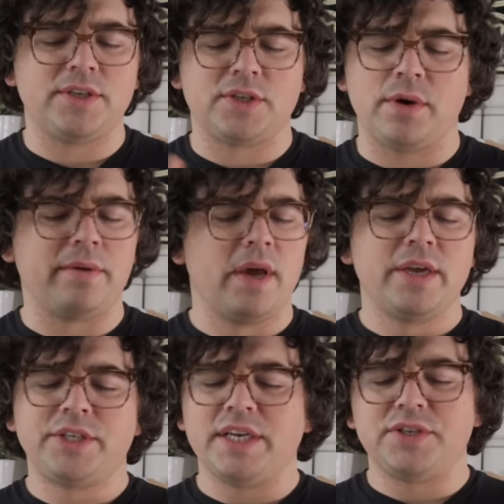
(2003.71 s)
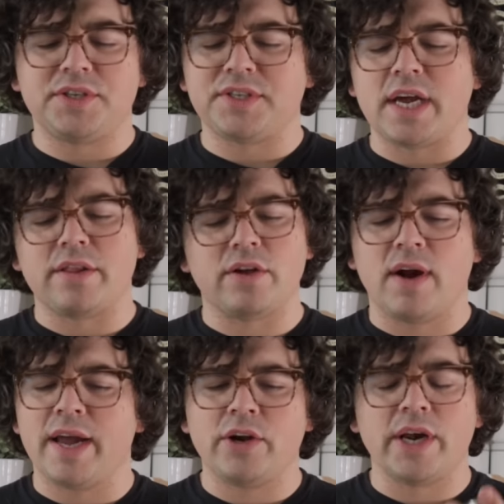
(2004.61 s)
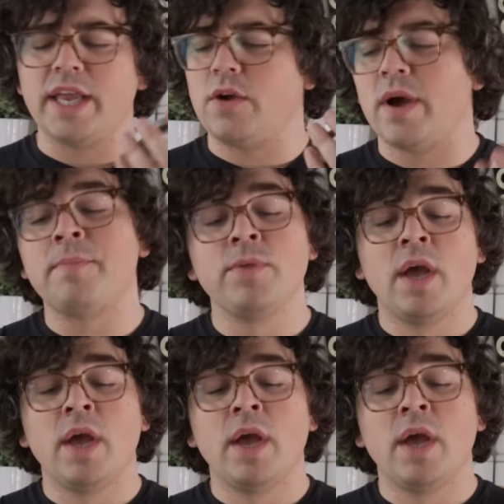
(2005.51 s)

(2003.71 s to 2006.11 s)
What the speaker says: so it changes the sound of the grinder. Anyway,